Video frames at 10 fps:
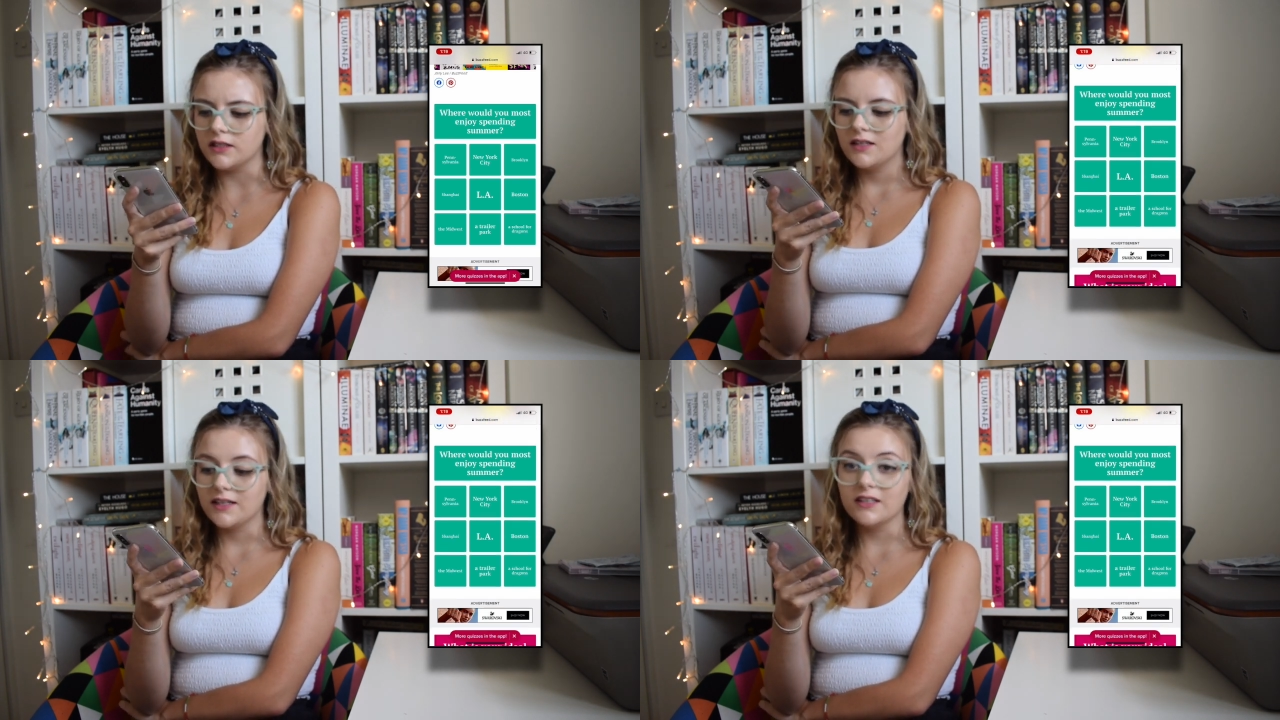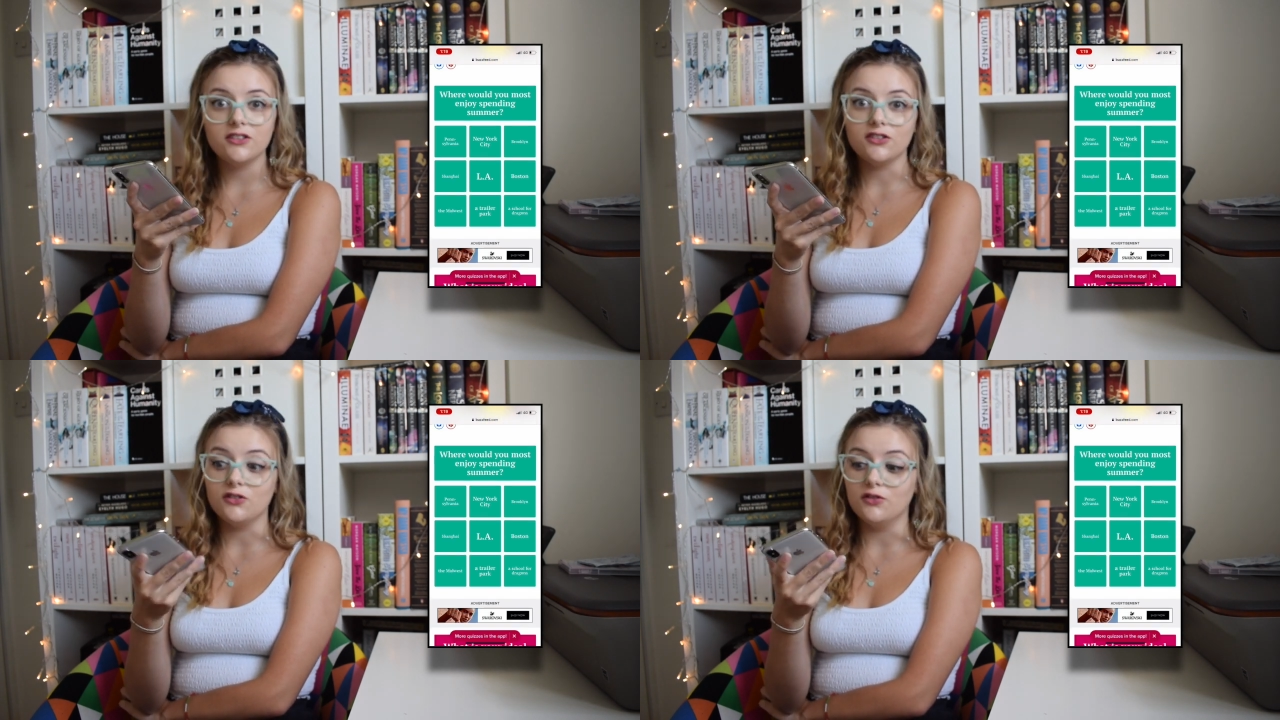I guess a
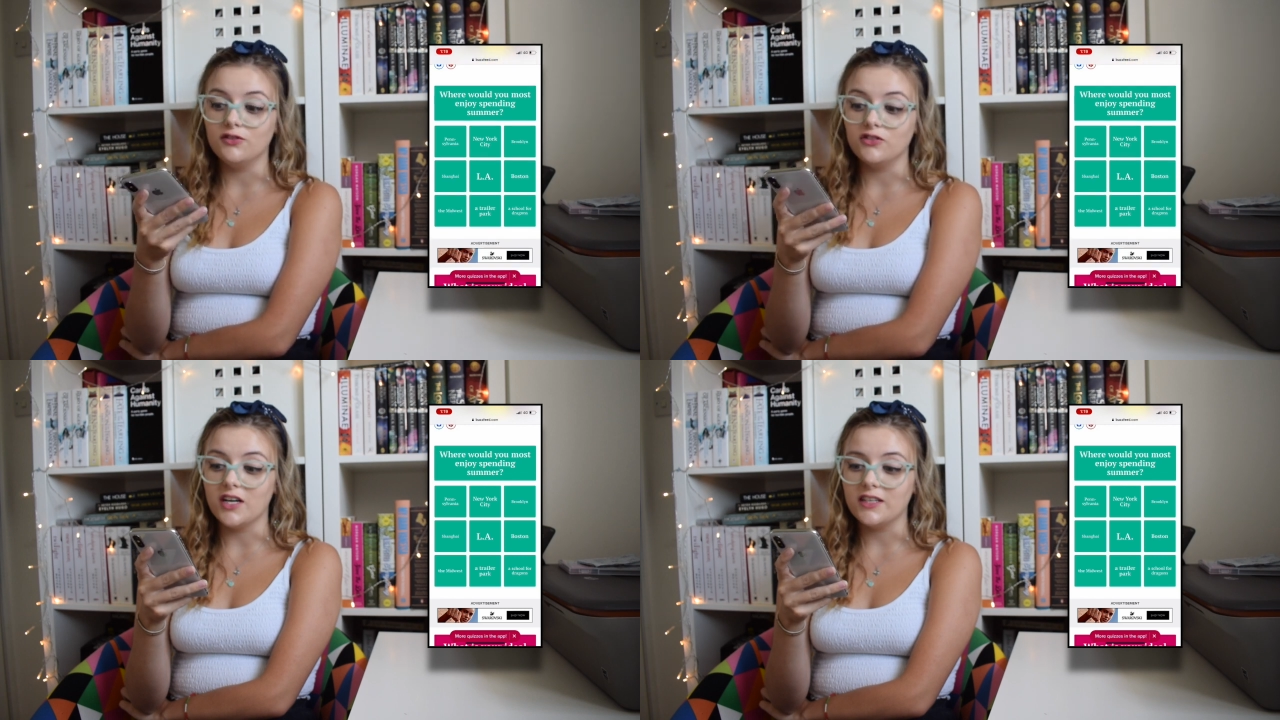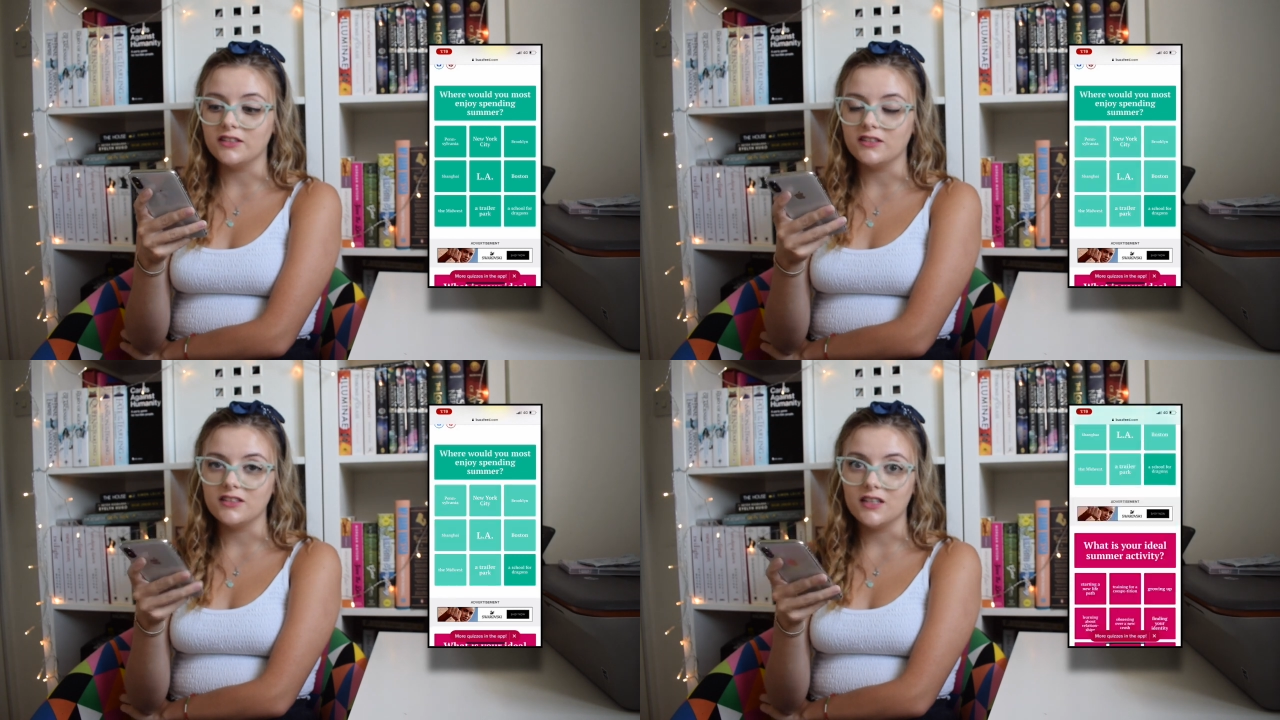school for
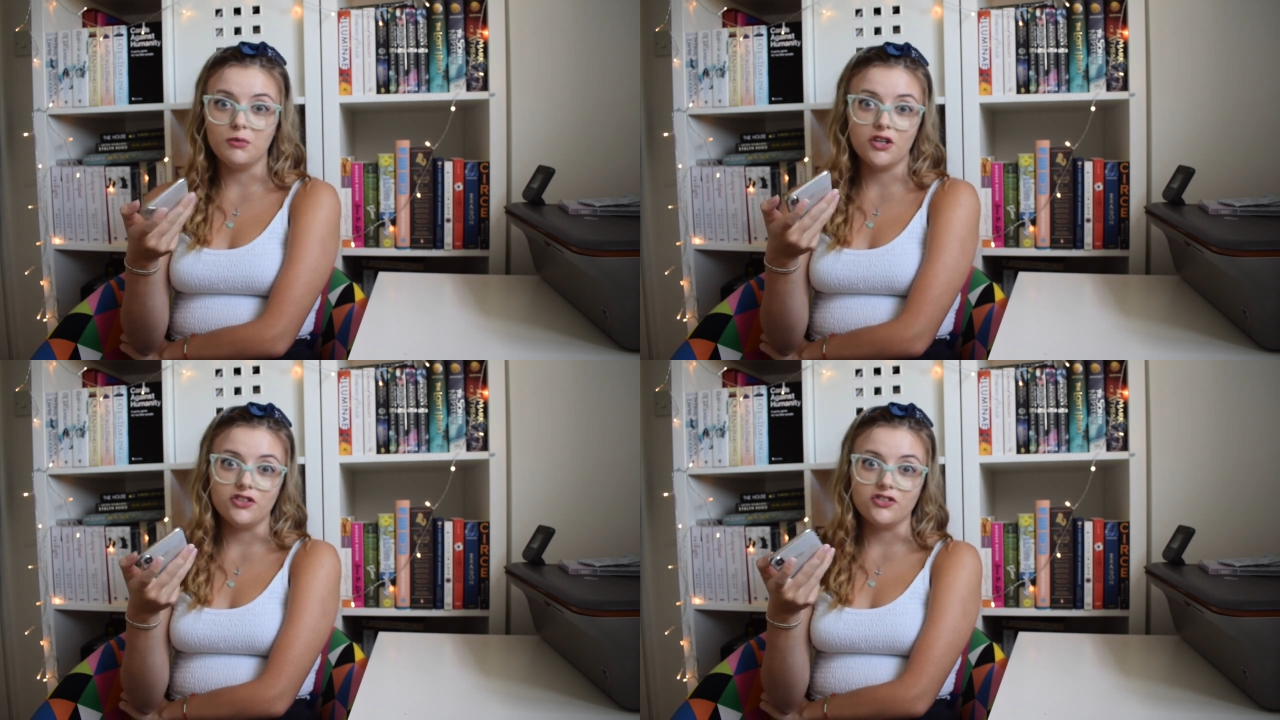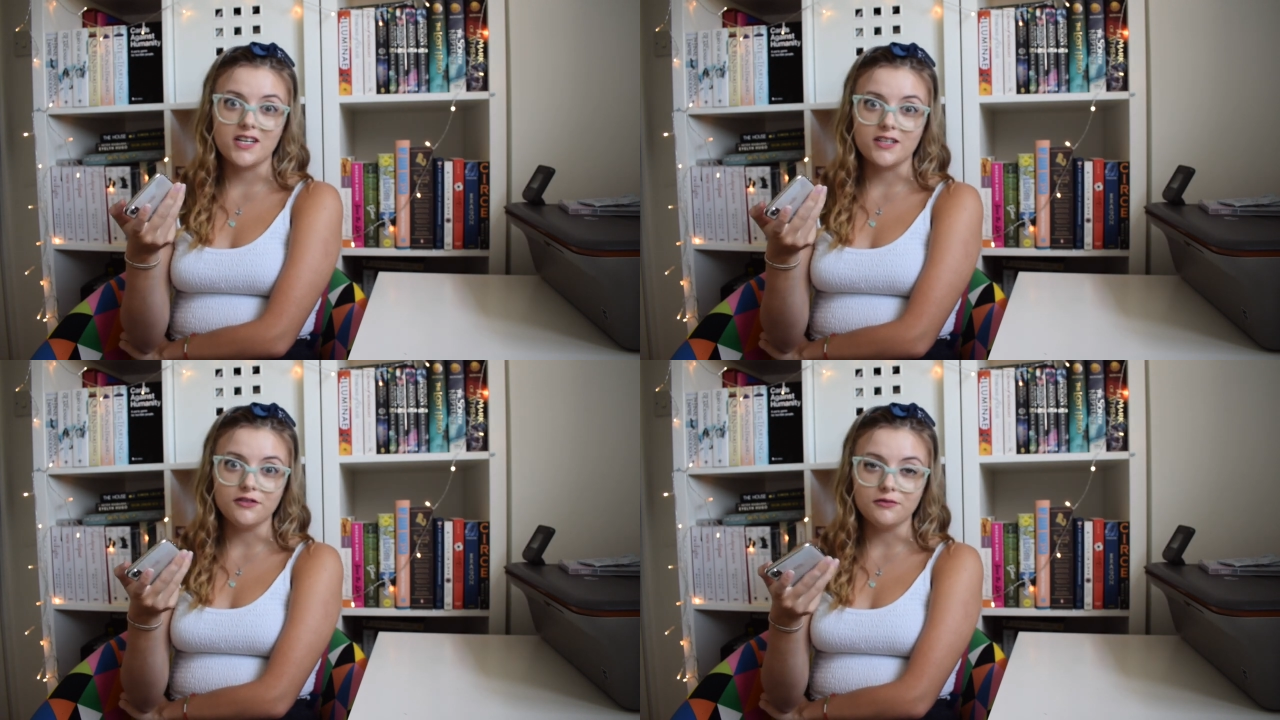dragons. I'm not a
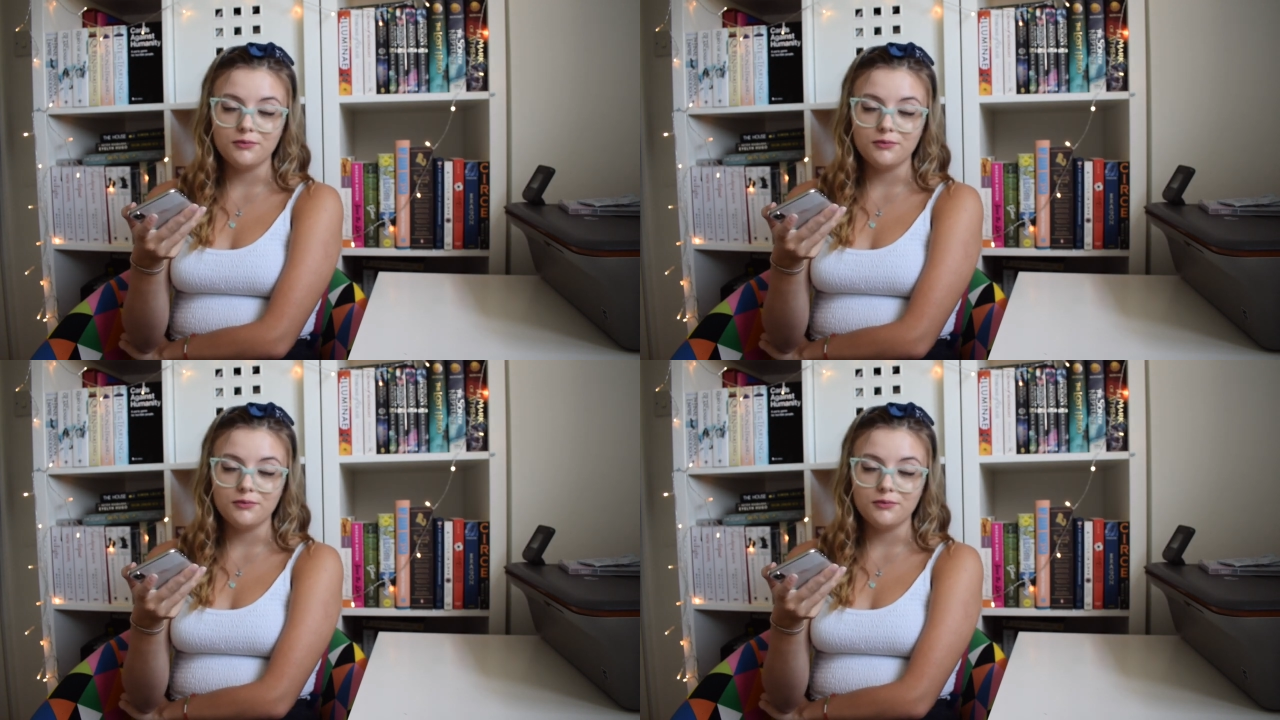dragon,